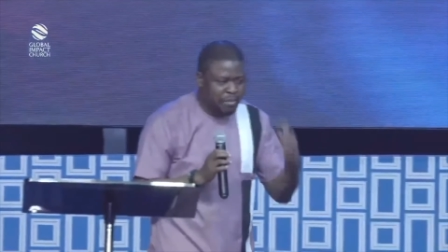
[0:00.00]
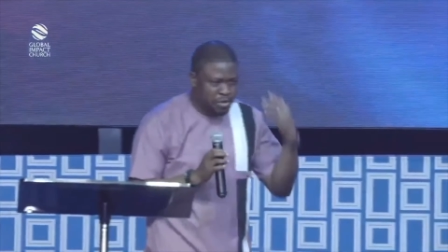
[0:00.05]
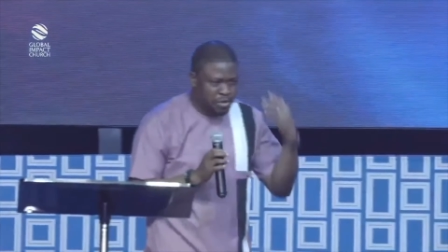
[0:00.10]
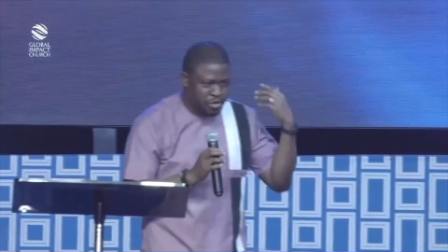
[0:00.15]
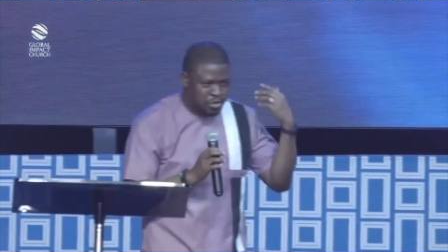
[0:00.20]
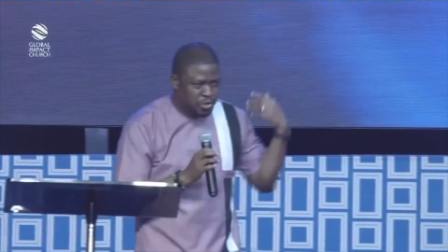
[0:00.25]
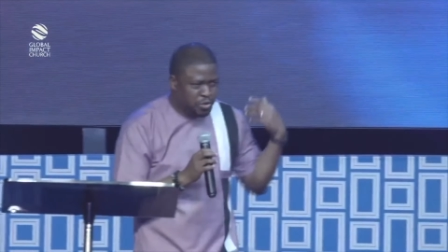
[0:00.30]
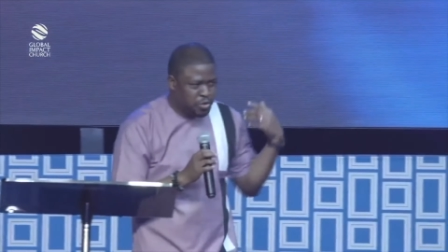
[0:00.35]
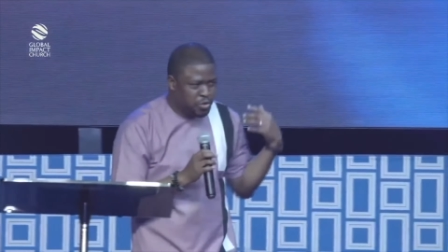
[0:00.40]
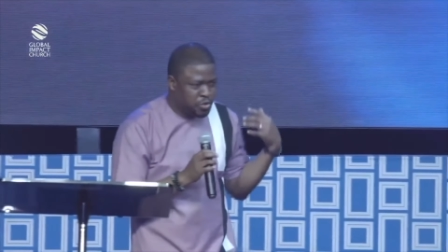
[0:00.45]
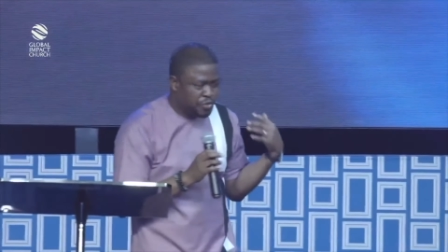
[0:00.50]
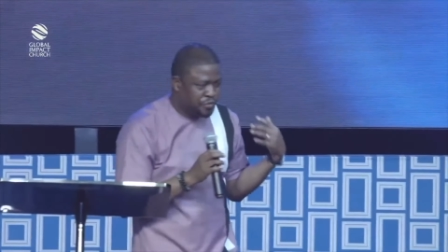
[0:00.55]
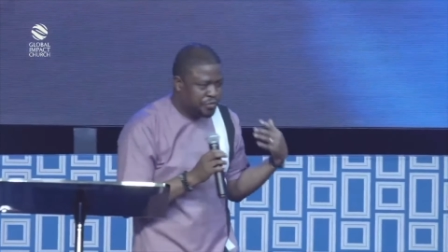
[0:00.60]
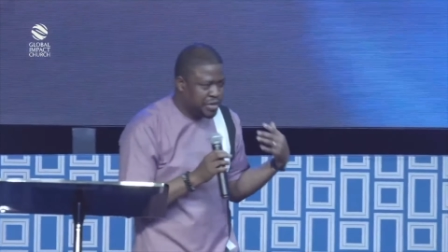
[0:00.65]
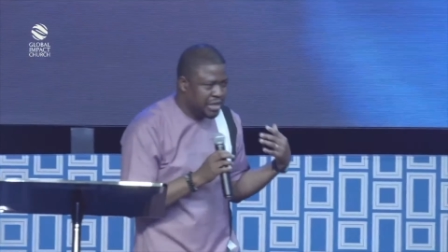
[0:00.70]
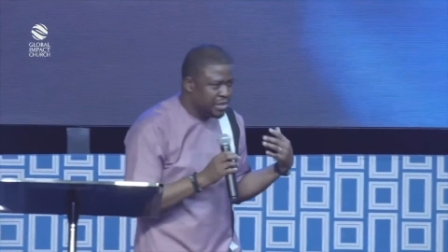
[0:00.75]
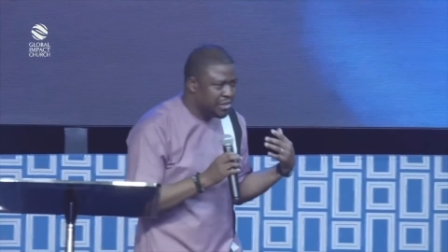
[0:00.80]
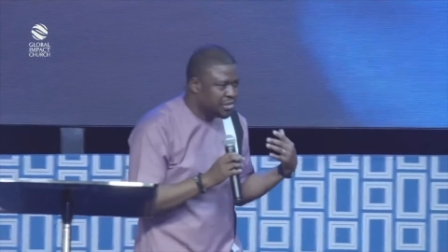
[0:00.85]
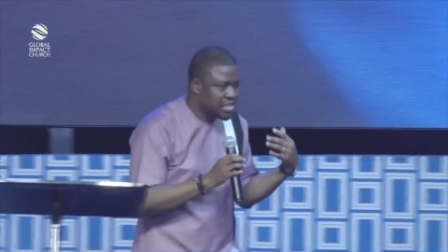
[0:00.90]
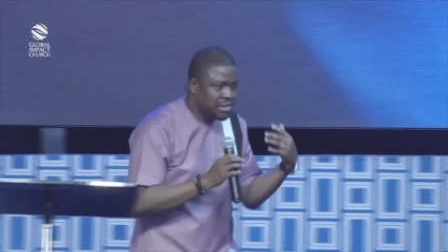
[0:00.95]
going to show you
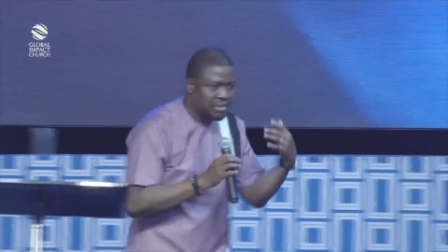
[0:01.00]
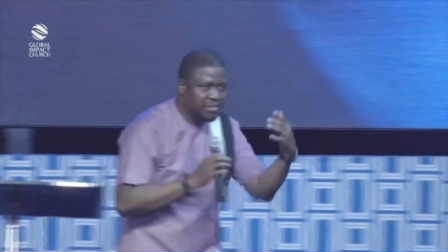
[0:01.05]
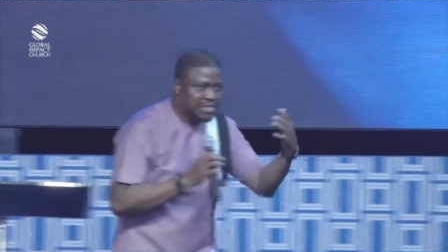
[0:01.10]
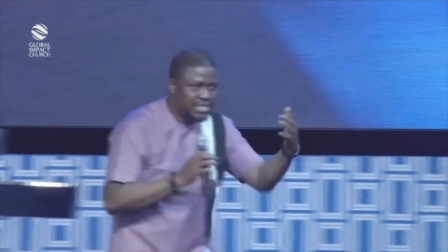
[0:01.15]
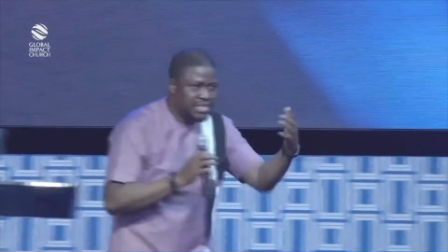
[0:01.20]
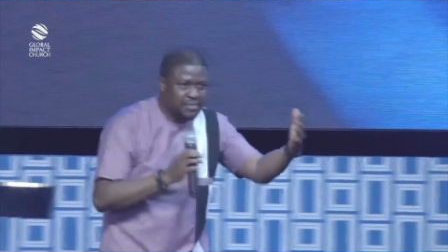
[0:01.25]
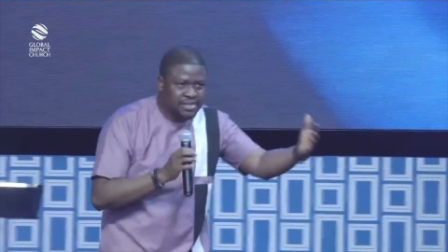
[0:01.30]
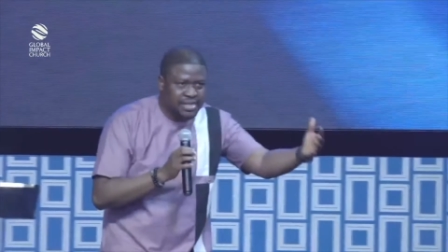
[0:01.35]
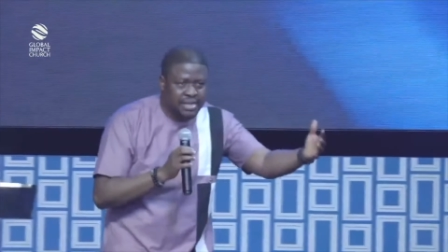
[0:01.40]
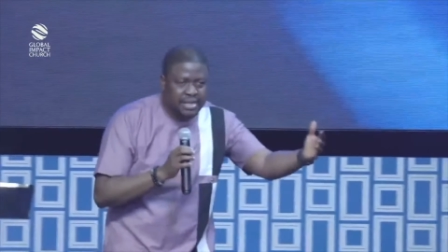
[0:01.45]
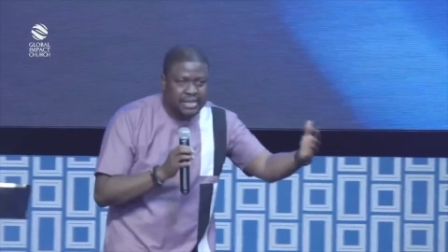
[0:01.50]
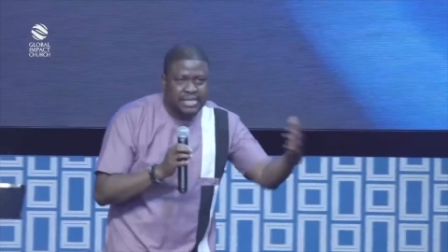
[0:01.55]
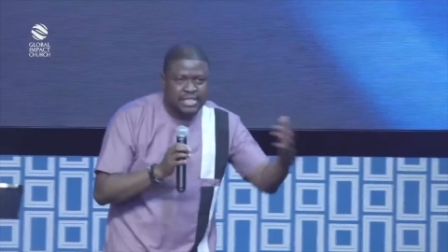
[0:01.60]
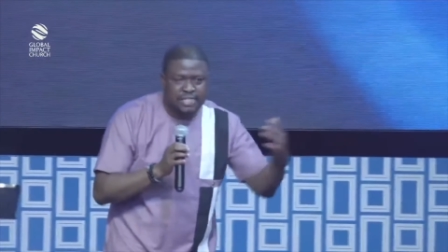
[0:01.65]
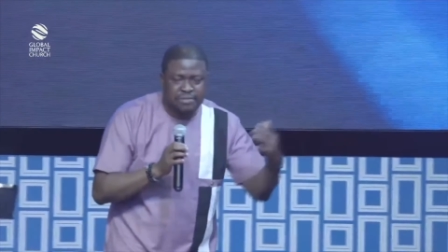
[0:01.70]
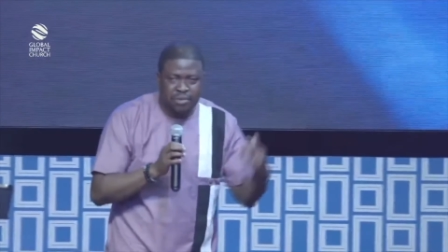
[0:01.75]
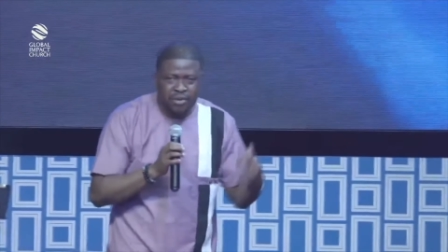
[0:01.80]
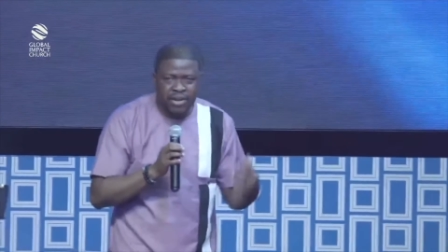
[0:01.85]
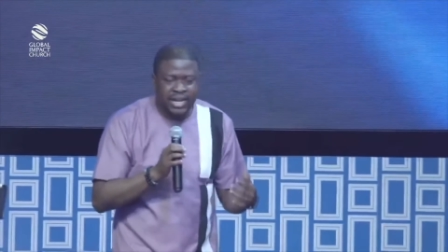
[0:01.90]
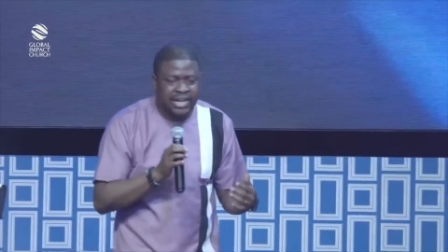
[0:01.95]
two videos. Some of us have seen it
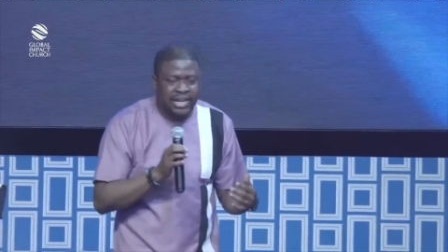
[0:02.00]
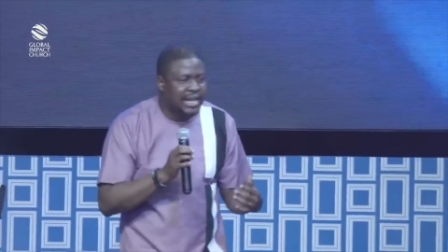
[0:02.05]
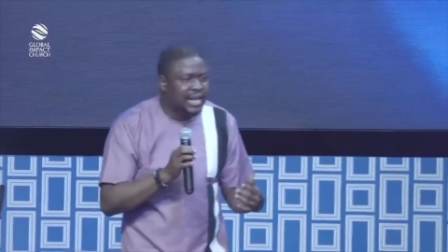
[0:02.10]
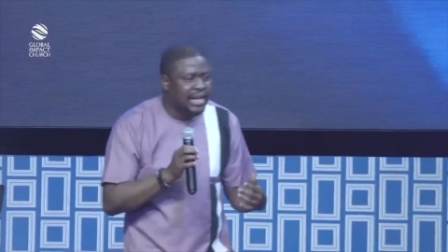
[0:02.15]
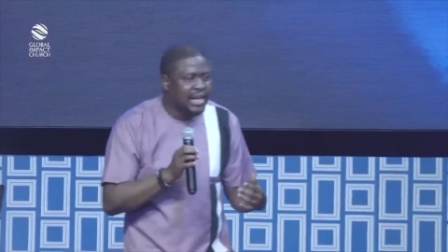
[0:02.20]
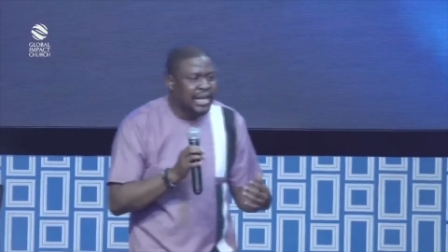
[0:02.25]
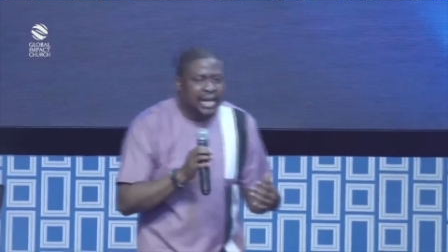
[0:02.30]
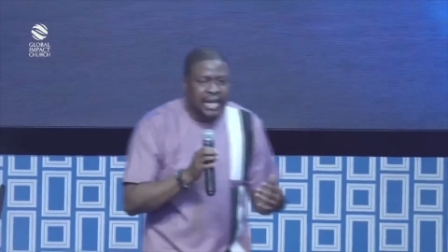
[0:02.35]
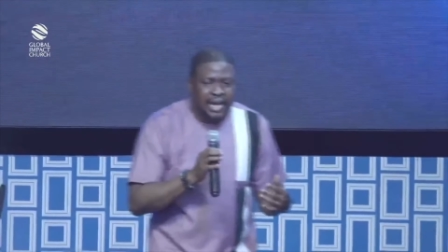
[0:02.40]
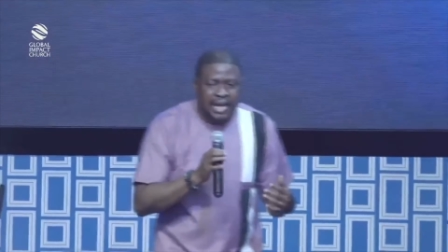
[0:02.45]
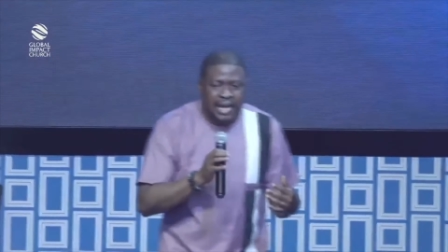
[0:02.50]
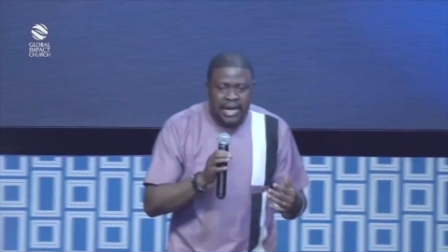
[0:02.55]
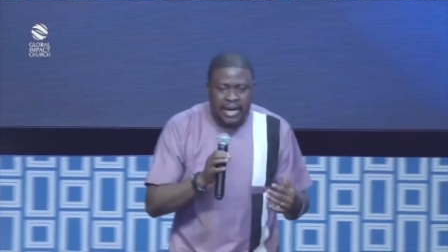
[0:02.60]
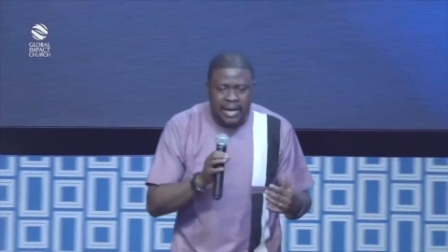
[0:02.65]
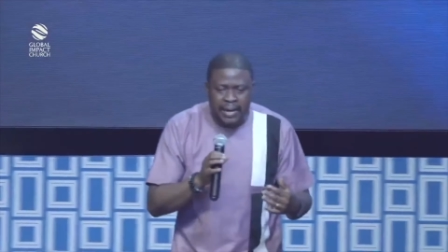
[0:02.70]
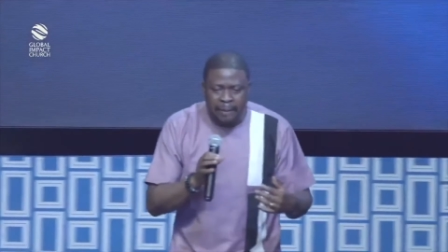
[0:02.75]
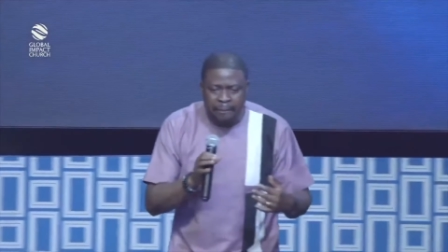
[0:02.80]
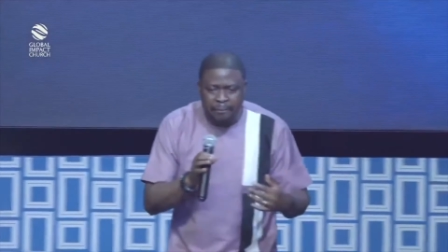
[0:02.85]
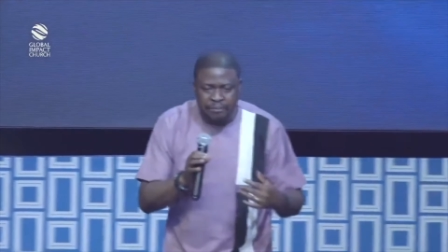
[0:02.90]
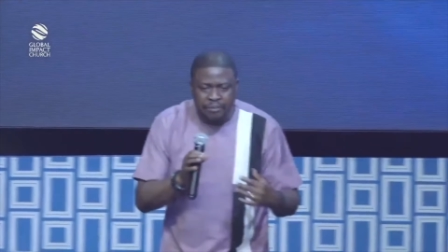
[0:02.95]
since morning.
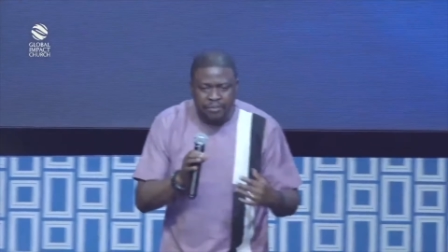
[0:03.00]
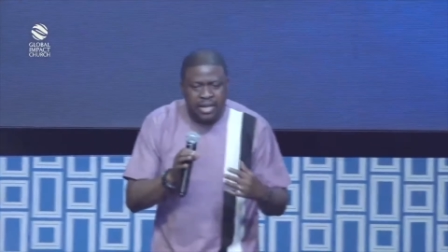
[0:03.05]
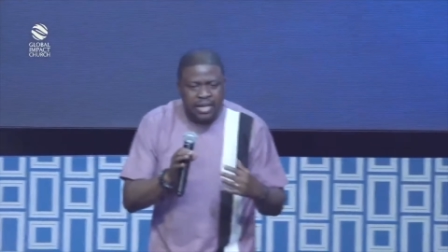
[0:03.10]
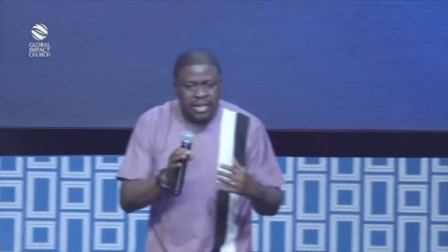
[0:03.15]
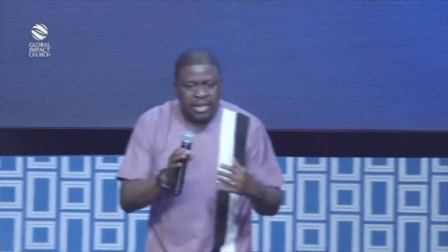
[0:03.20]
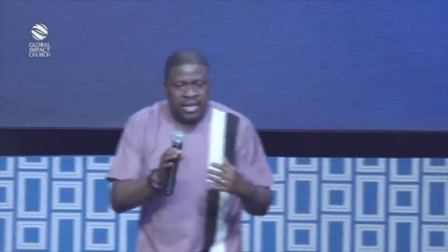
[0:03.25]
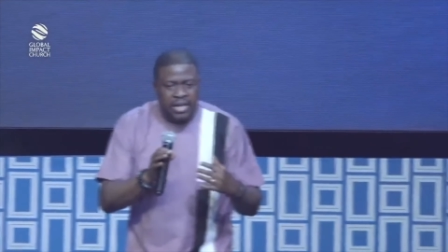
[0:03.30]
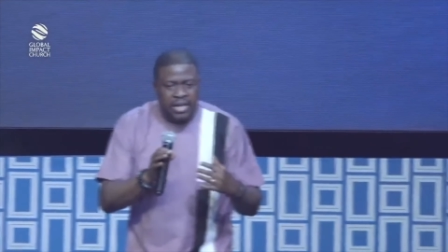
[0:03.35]
Um,